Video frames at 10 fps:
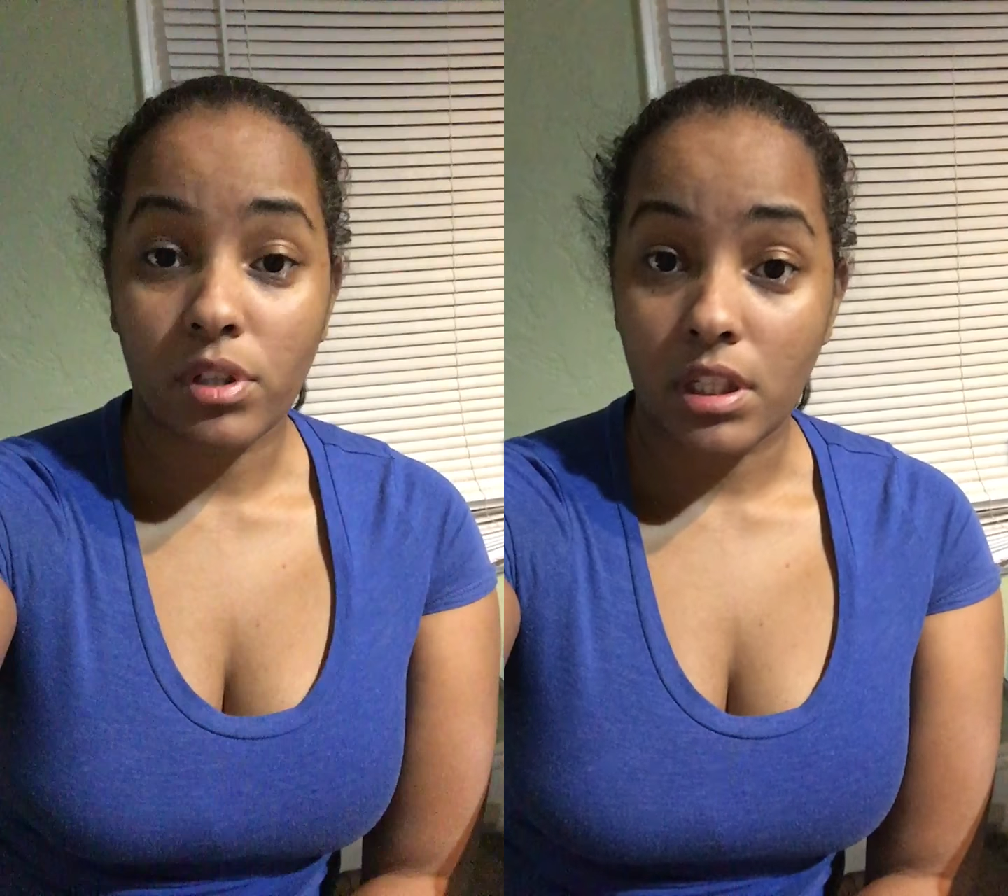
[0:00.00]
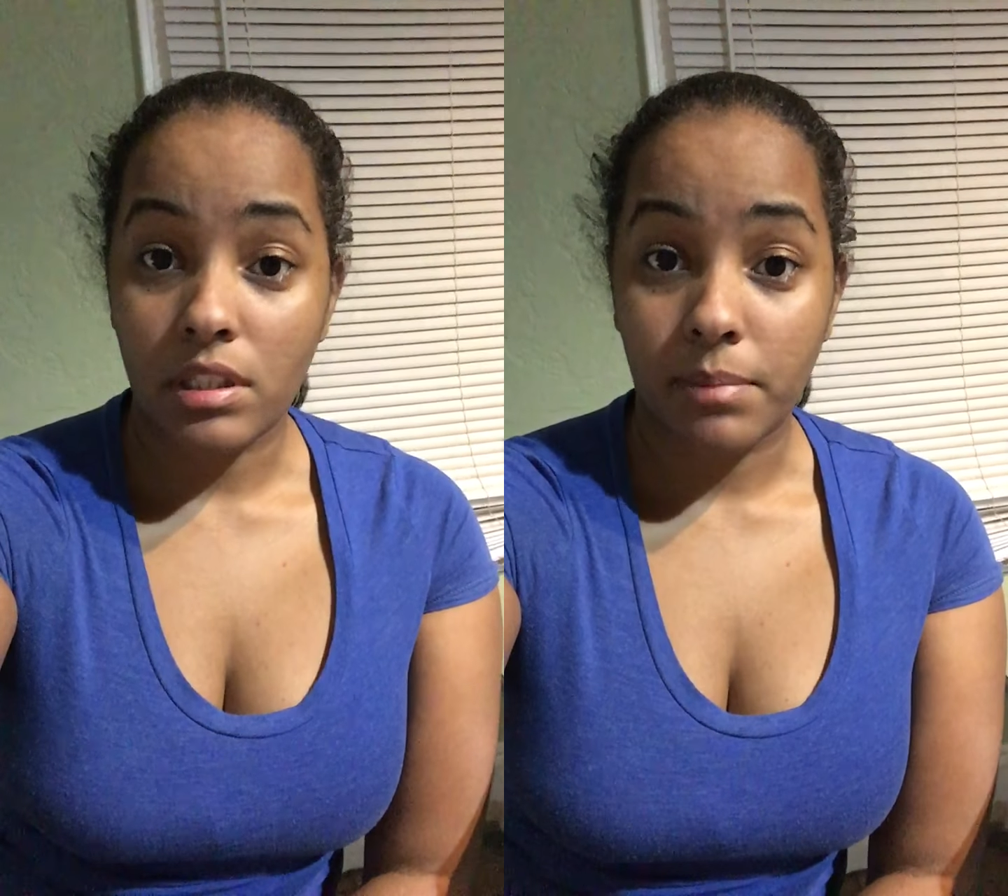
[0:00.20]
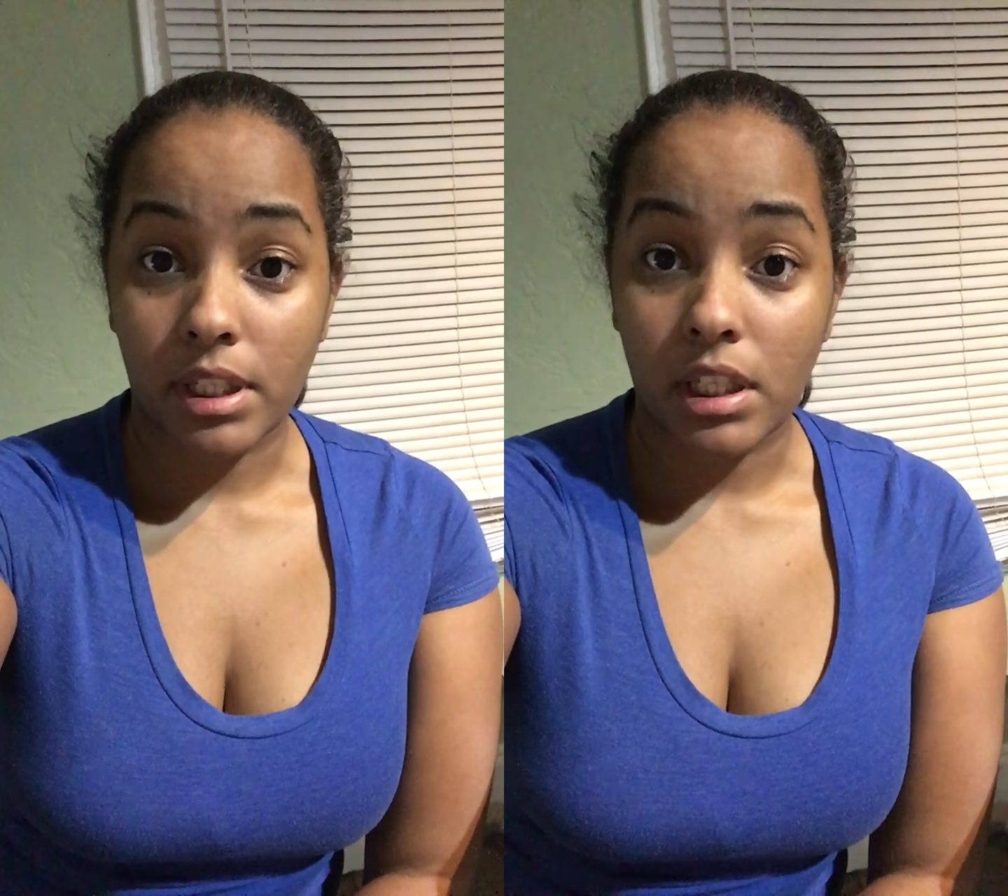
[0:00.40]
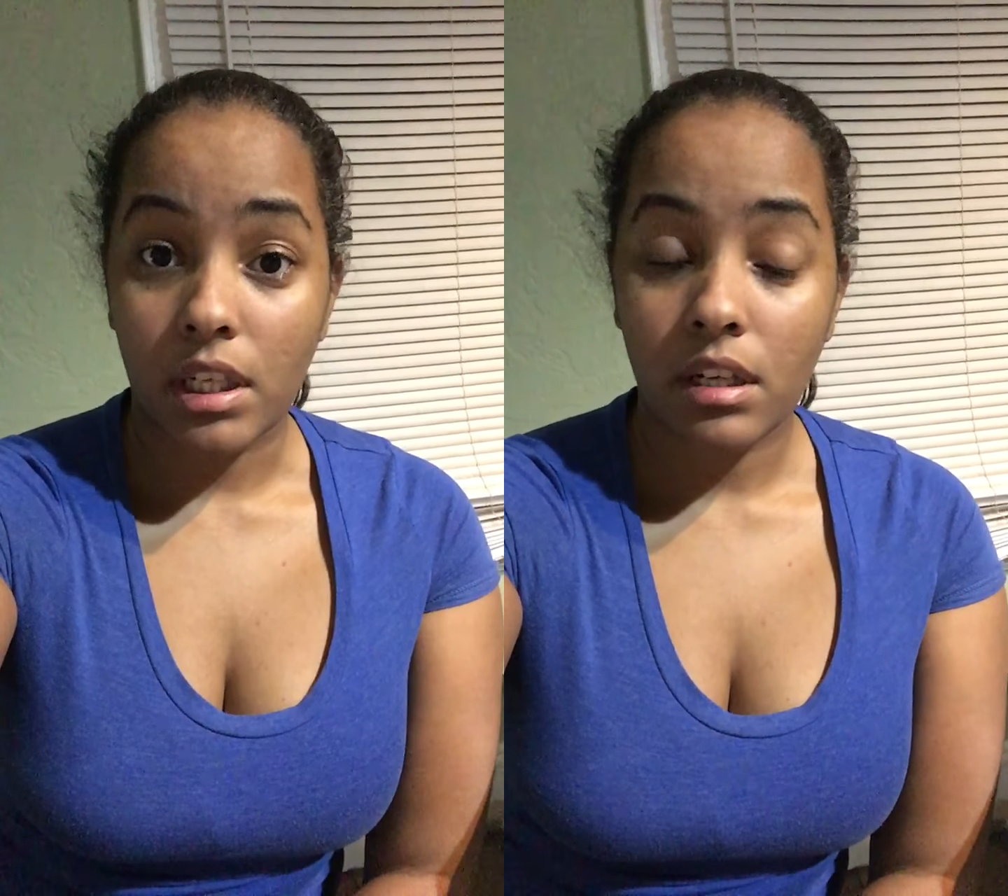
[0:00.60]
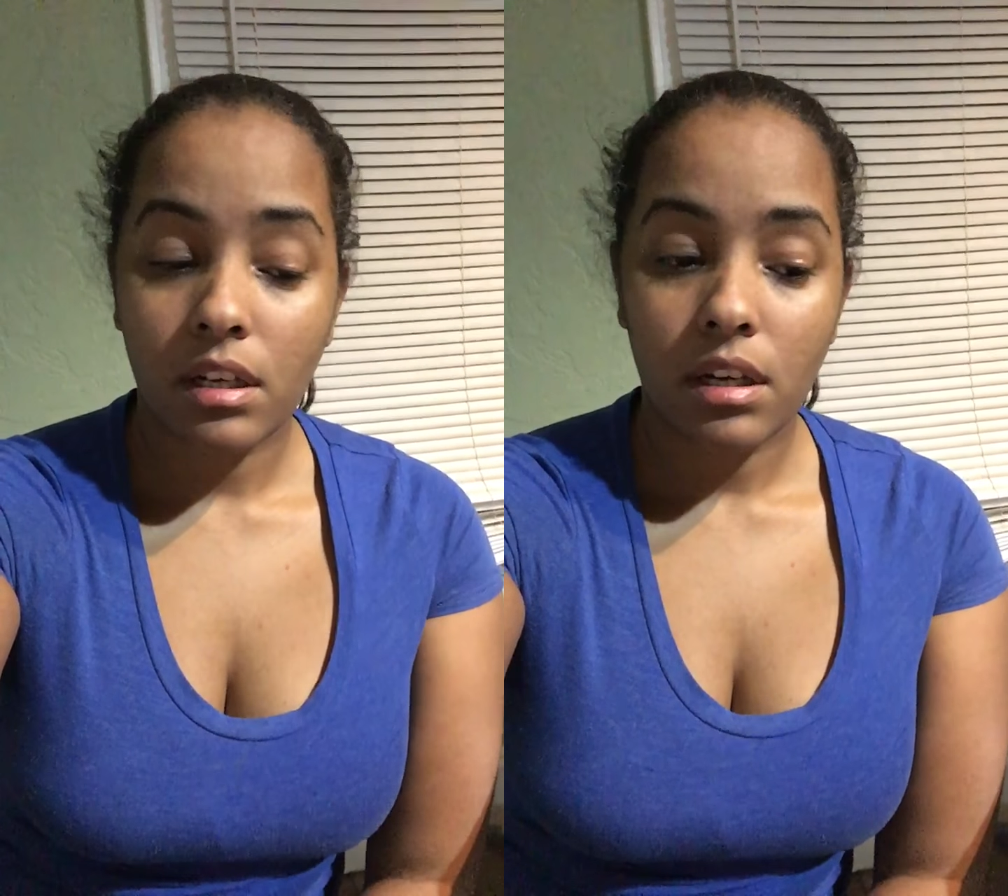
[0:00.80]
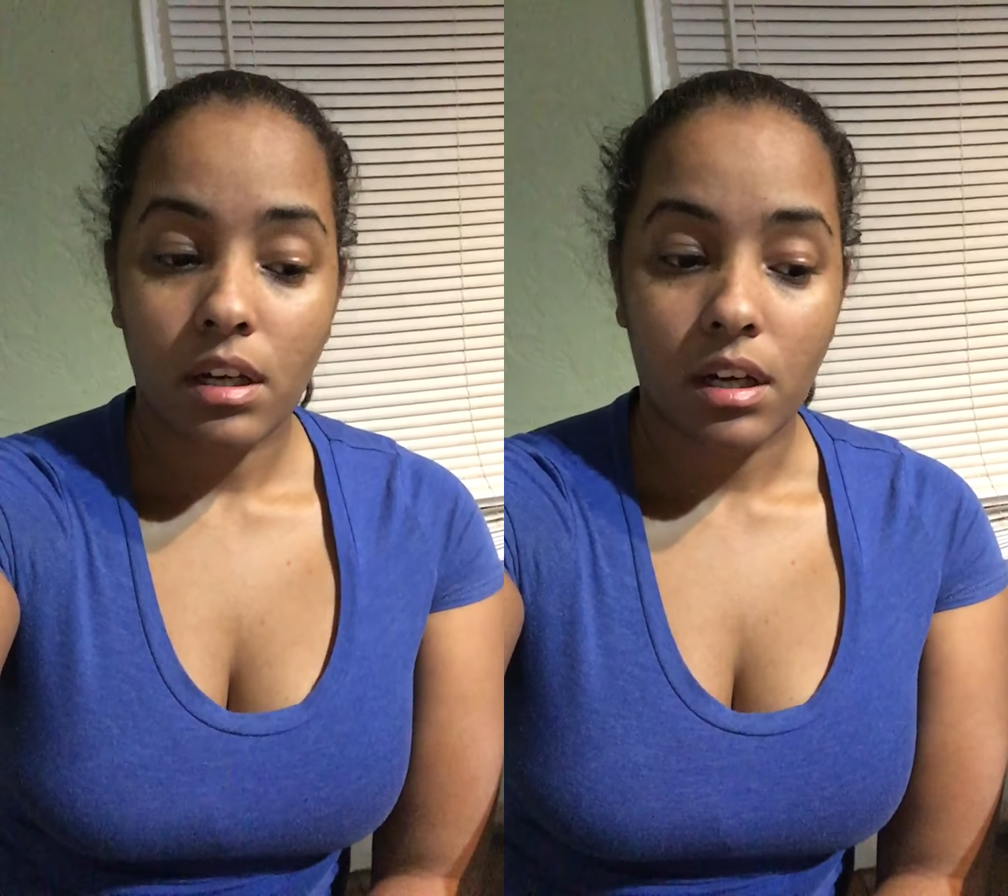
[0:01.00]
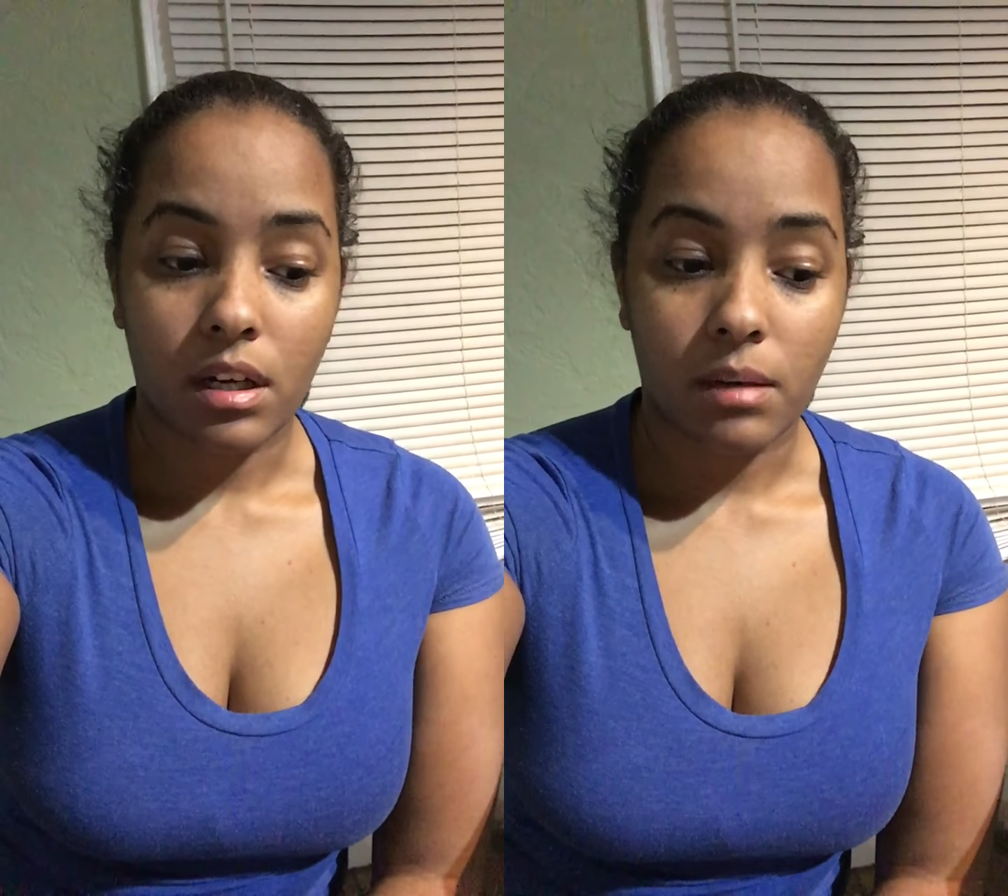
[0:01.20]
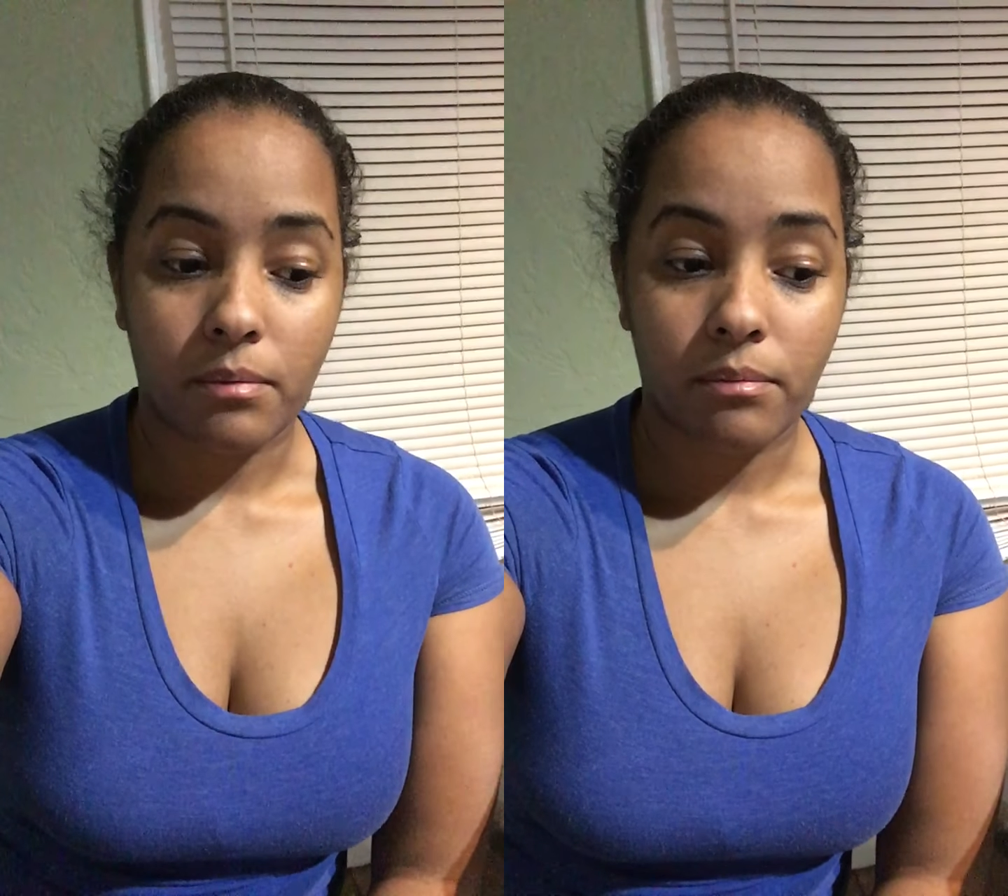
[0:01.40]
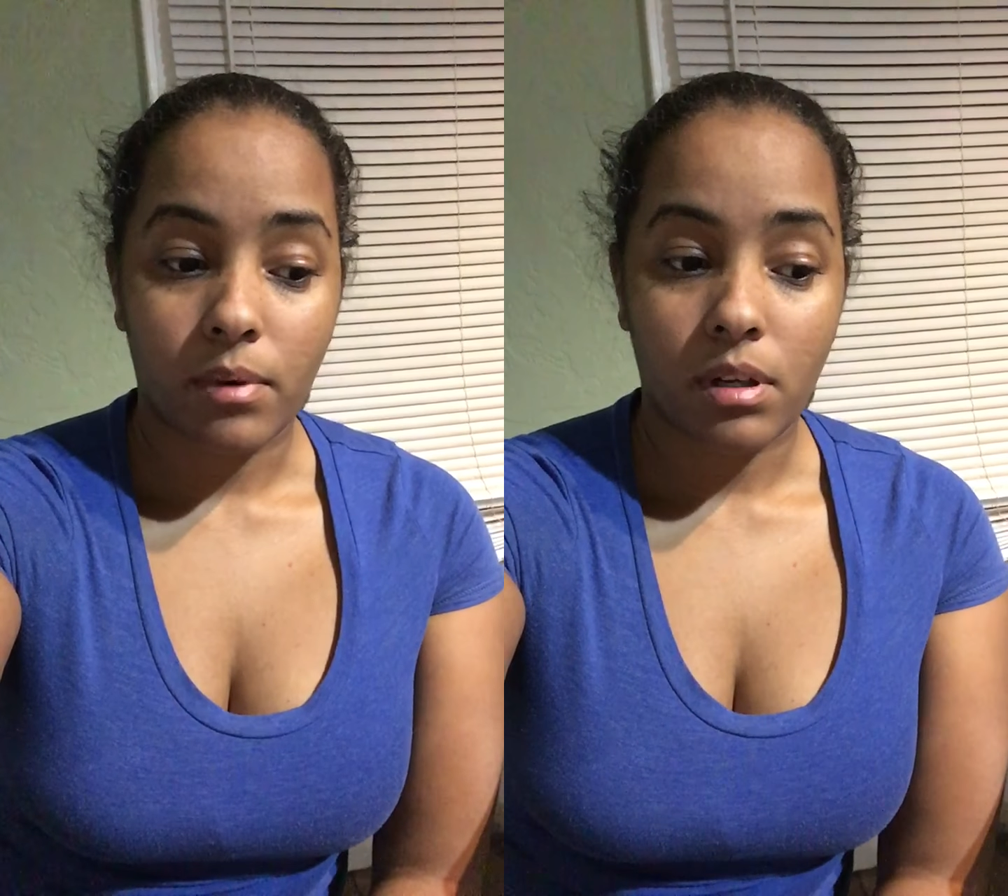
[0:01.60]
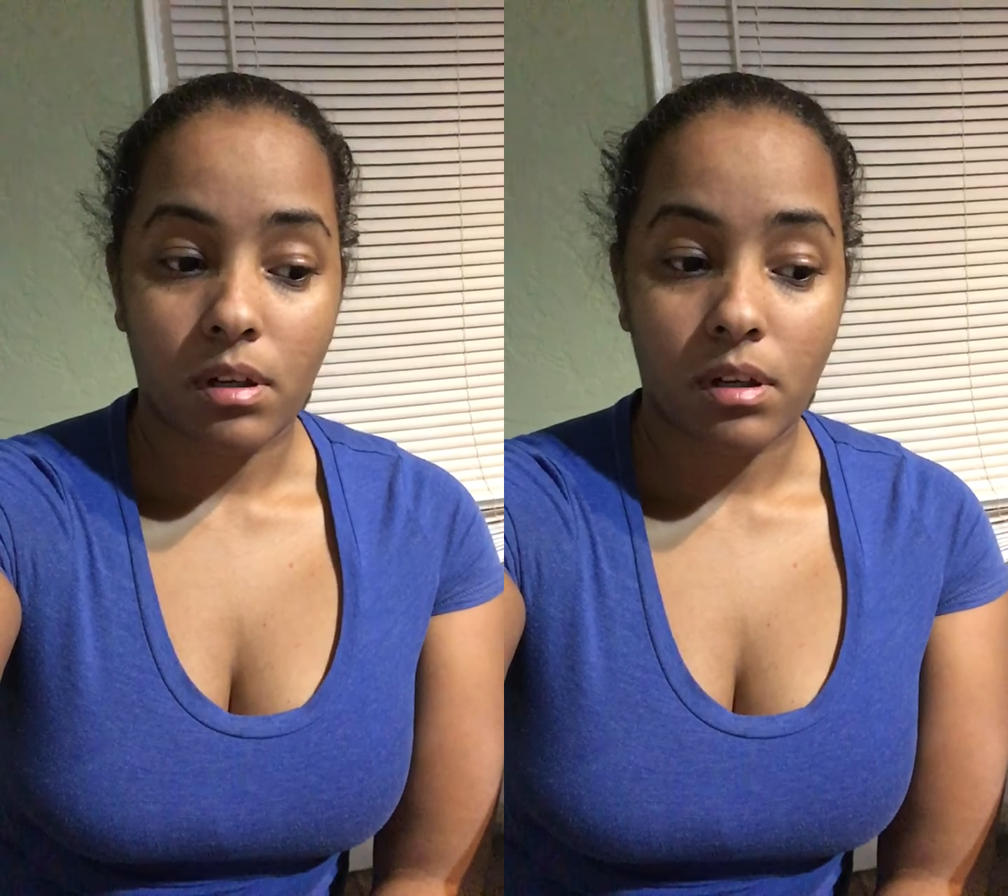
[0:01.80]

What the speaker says: disability um,